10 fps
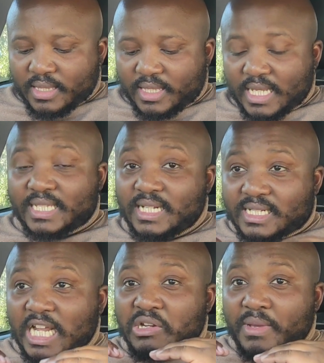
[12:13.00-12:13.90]
They are still
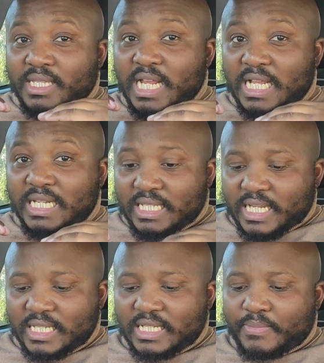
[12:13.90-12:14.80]
trying to maintain that
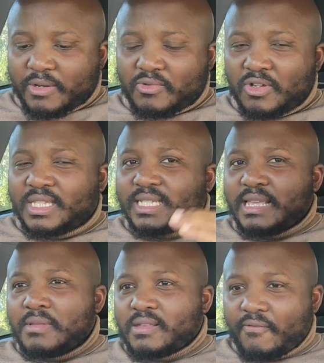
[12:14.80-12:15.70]
intensity, but not the
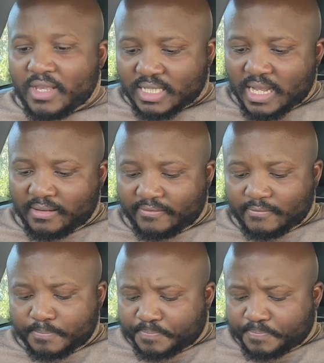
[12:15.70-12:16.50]
same as the first half.